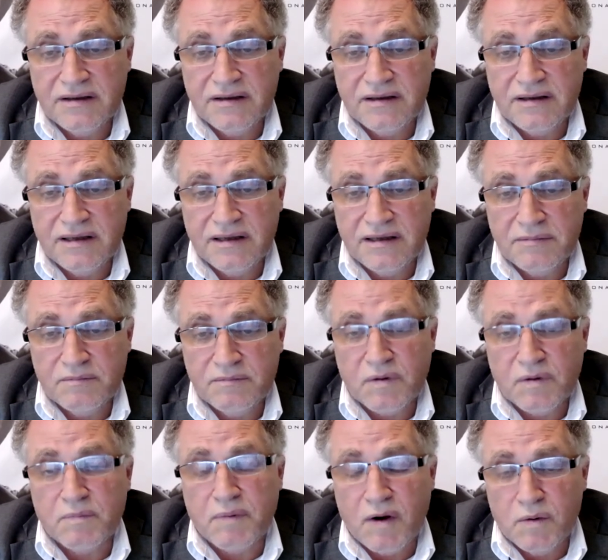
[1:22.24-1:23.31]
the
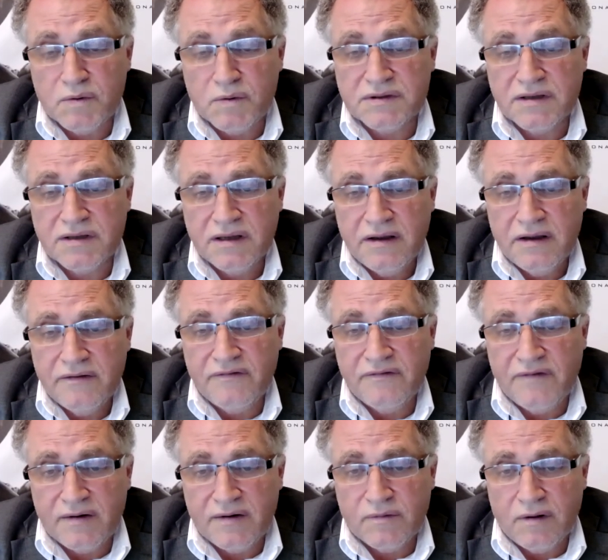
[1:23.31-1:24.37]
proposed
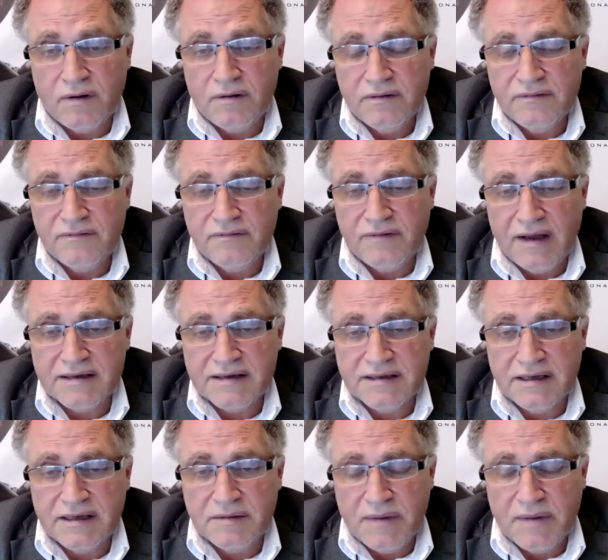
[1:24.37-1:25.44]
federal
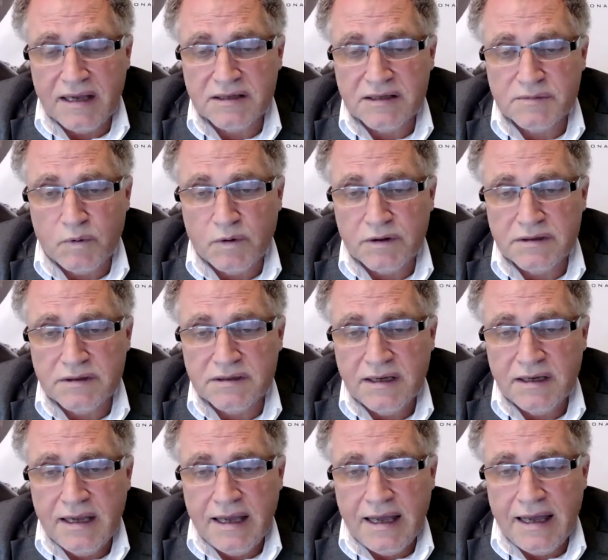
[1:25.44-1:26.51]
vaccine passports.
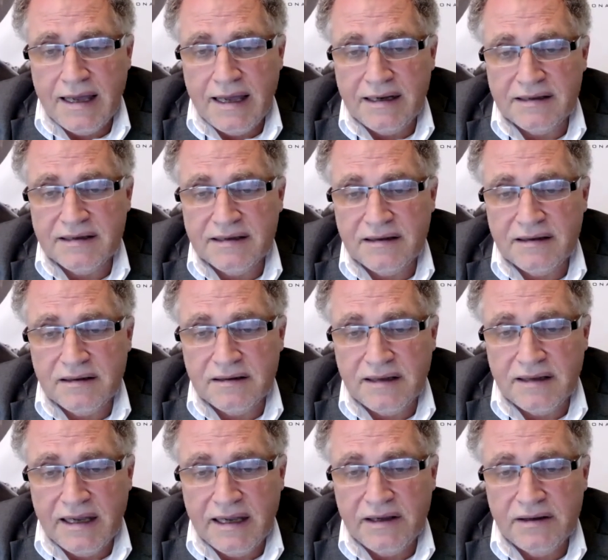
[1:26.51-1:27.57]
And at the end of the
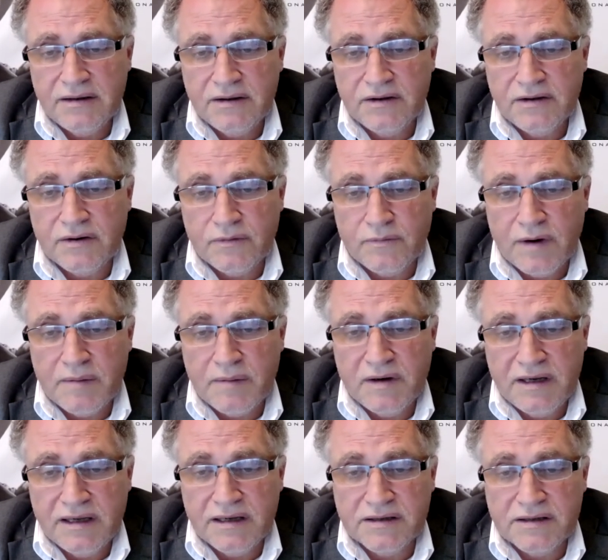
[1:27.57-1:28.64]
day, your
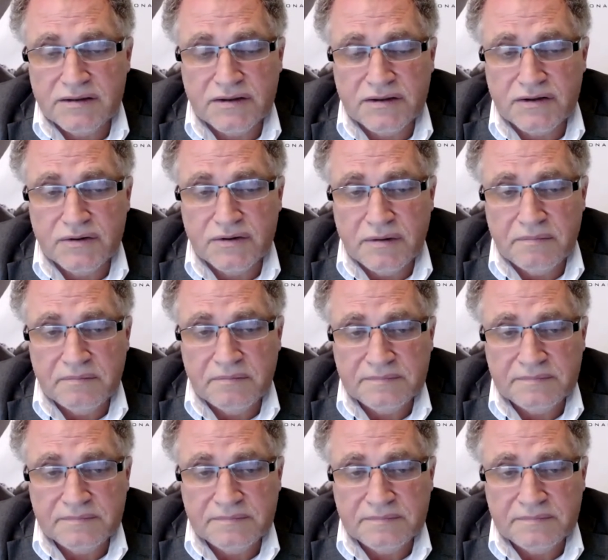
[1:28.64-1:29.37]
remedy is to sue them.